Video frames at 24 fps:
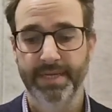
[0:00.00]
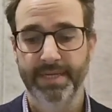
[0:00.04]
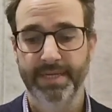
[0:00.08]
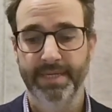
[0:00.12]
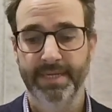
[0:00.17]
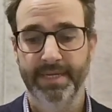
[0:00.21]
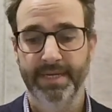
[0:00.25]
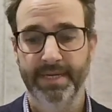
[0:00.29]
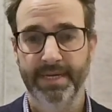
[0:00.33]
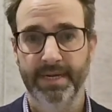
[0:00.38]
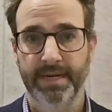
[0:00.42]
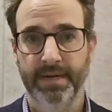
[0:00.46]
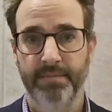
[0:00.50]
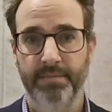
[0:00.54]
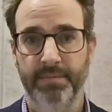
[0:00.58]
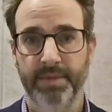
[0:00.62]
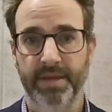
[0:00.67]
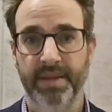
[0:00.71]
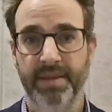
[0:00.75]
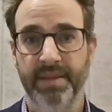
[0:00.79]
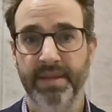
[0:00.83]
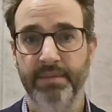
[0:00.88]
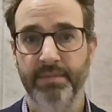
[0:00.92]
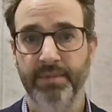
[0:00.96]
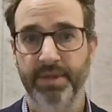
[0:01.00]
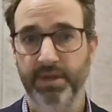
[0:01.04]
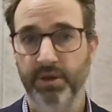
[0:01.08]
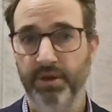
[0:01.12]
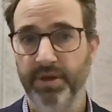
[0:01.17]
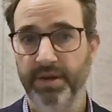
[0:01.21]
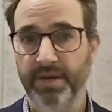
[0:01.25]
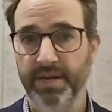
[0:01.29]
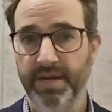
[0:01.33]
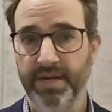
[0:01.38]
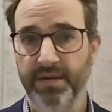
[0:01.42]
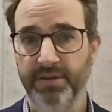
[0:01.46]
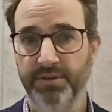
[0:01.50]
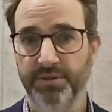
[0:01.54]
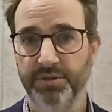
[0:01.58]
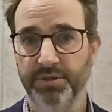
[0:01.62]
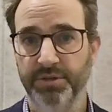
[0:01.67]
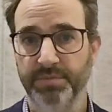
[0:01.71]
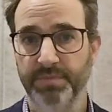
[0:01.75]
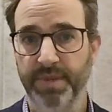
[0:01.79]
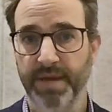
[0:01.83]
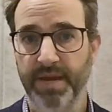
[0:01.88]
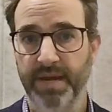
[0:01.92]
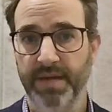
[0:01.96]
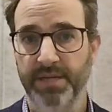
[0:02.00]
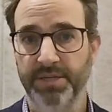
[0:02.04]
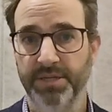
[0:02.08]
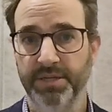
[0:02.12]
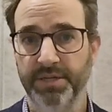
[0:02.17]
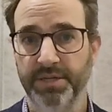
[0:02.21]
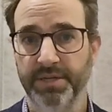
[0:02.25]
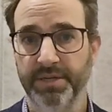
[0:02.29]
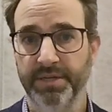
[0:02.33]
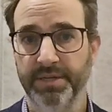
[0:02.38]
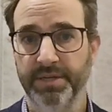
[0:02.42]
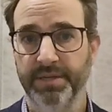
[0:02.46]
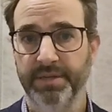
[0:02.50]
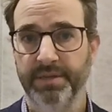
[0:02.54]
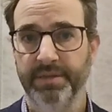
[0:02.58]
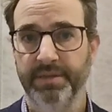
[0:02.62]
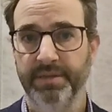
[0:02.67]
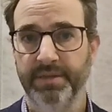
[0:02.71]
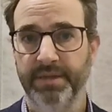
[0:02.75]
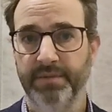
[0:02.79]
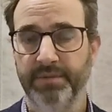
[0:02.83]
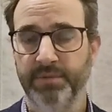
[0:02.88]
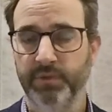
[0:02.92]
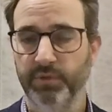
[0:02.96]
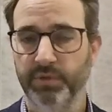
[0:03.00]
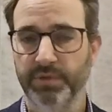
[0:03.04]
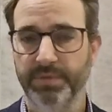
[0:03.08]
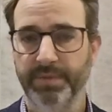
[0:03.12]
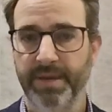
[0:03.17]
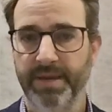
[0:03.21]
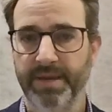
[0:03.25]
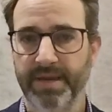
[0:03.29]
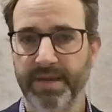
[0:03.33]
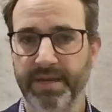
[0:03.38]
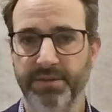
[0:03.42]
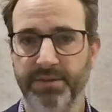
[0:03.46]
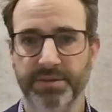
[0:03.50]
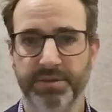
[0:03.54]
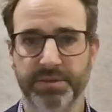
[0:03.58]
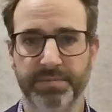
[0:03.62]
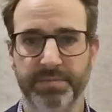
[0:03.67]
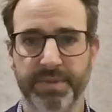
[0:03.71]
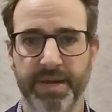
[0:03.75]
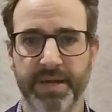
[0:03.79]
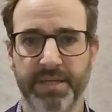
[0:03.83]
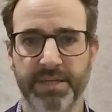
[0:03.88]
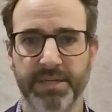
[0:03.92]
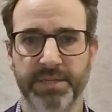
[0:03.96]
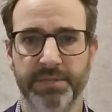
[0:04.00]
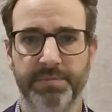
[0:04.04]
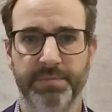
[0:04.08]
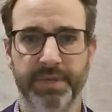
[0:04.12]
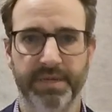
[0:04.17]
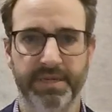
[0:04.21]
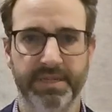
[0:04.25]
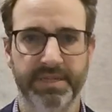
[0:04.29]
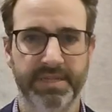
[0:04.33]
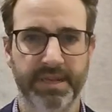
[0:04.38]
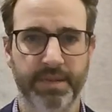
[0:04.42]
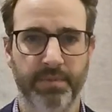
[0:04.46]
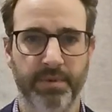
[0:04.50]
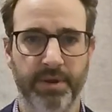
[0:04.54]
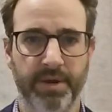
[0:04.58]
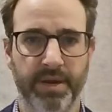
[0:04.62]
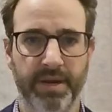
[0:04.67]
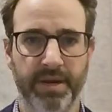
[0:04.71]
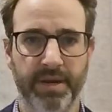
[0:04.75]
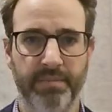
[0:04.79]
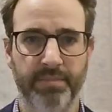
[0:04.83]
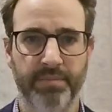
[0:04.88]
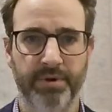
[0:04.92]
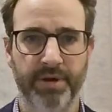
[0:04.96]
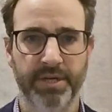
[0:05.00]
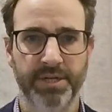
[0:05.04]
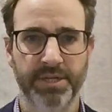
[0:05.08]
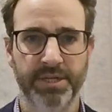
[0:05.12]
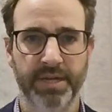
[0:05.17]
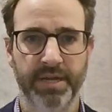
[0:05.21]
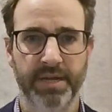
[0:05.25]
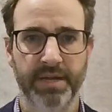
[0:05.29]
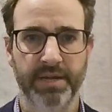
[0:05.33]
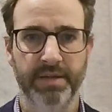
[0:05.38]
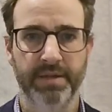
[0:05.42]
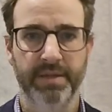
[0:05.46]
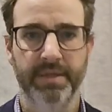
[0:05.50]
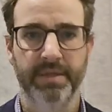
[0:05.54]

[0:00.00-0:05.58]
And then we go to net interest margin. I talked about net interest margins being somewhat under pressure.